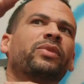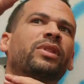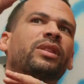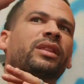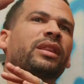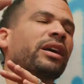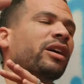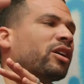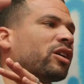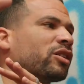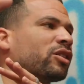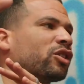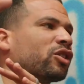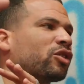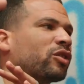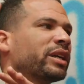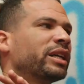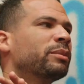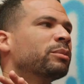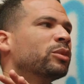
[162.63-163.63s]
There are
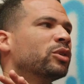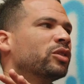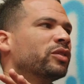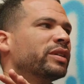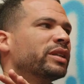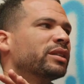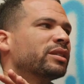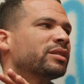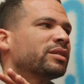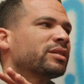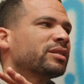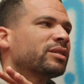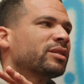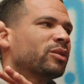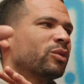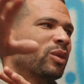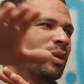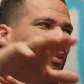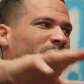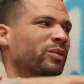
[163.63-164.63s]
3 movies,
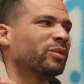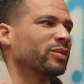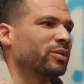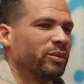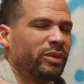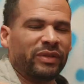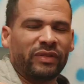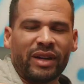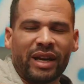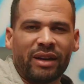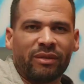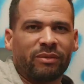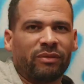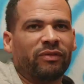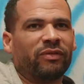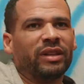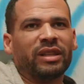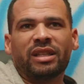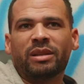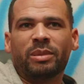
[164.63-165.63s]
when we've had
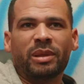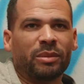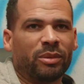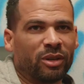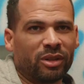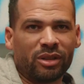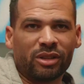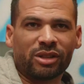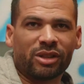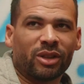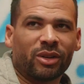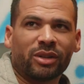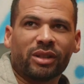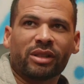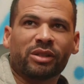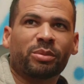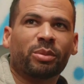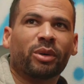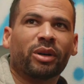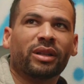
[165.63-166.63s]
50 people on the show at
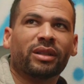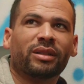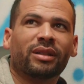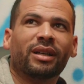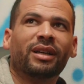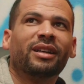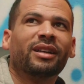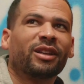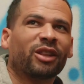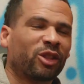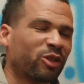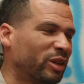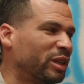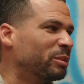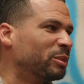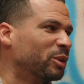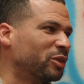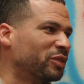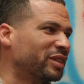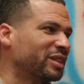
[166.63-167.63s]
this point,
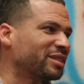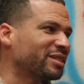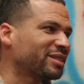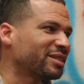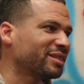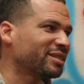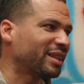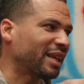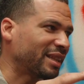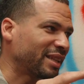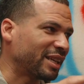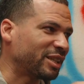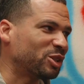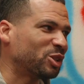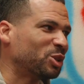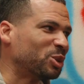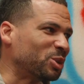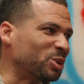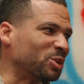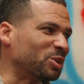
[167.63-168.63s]
3 movies that they
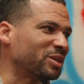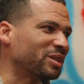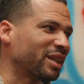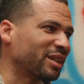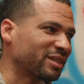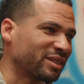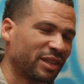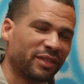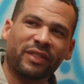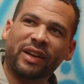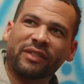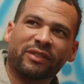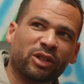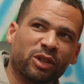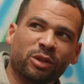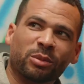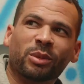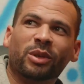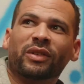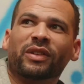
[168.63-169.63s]
choose as their favorite
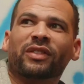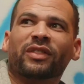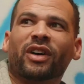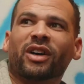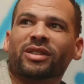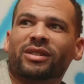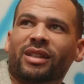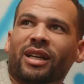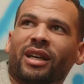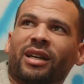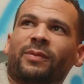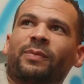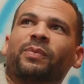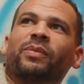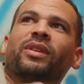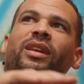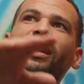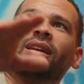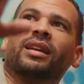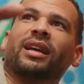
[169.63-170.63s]
hoop movie of all time.
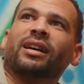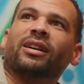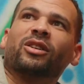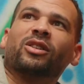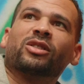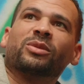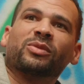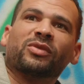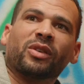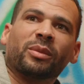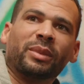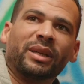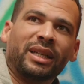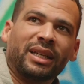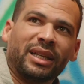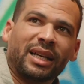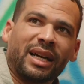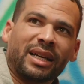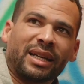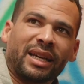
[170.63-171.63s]
And that goes from
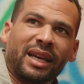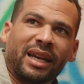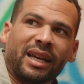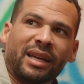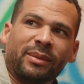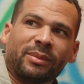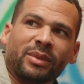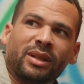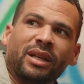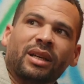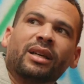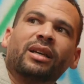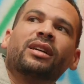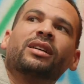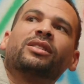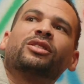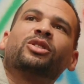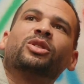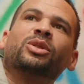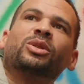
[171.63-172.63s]
He Got Game
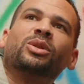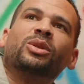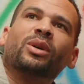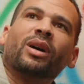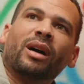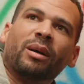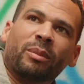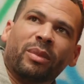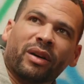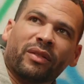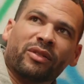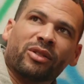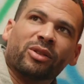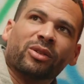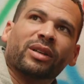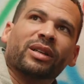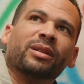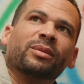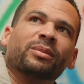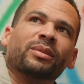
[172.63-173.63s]
to Above the
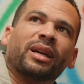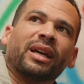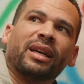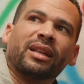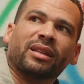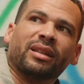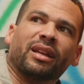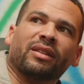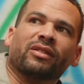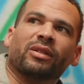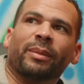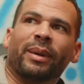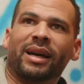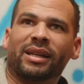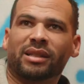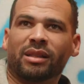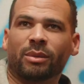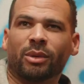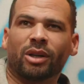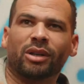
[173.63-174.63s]
Rim and Love and
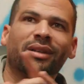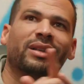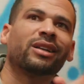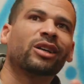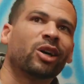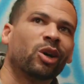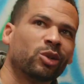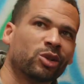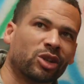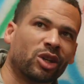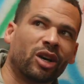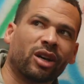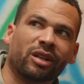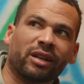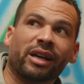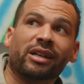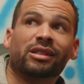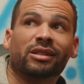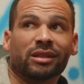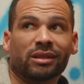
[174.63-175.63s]
Basketball. Coach
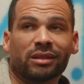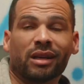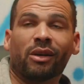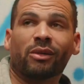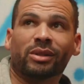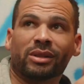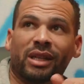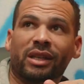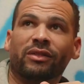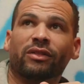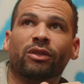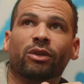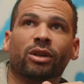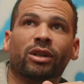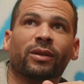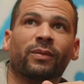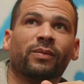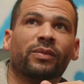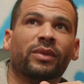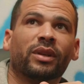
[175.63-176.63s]
Carter, actually. I want to say 4.